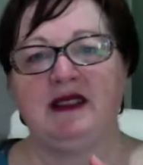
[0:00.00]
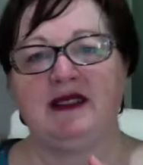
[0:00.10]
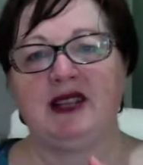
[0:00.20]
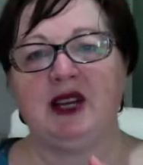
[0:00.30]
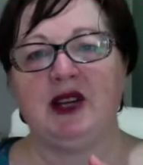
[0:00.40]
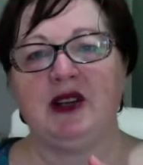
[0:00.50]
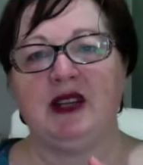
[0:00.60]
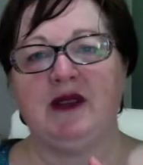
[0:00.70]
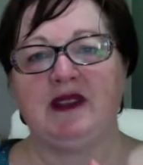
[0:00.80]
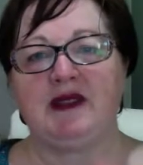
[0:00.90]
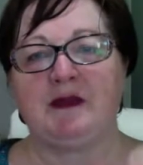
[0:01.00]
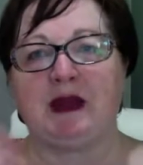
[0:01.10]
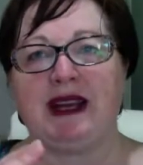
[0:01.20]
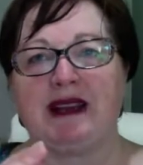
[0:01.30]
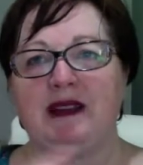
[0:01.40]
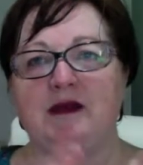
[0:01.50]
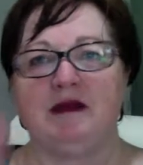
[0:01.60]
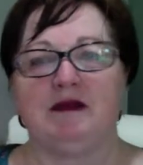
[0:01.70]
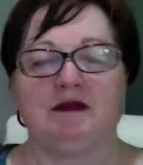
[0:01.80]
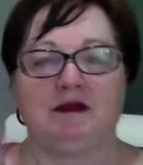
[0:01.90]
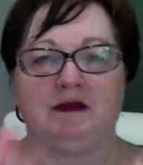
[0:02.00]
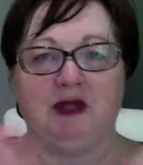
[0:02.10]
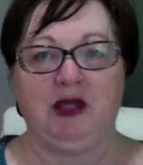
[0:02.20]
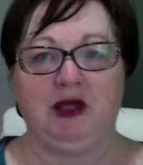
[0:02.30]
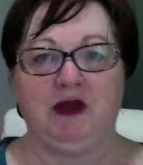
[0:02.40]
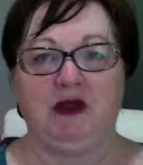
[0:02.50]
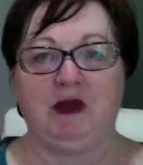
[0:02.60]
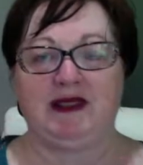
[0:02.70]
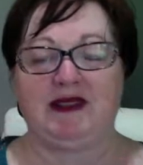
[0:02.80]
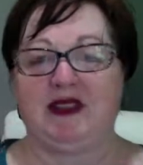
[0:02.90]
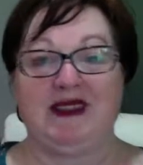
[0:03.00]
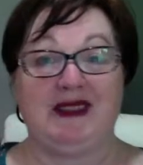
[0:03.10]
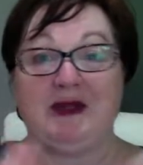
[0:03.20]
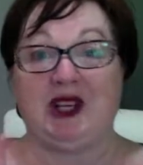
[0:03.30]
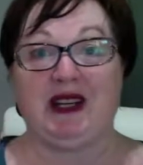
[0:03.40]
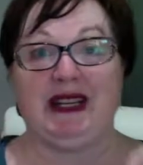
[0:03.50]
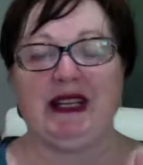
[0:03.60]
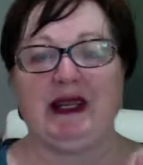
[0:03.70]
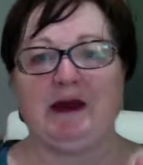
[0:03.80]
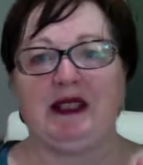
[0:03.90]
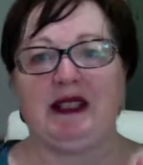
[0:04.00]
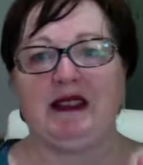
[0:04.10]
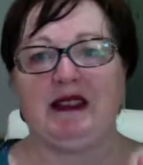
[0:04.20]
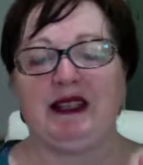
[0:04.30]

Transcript: So if it's black, then, you know, one side of it is we don't let anyone in.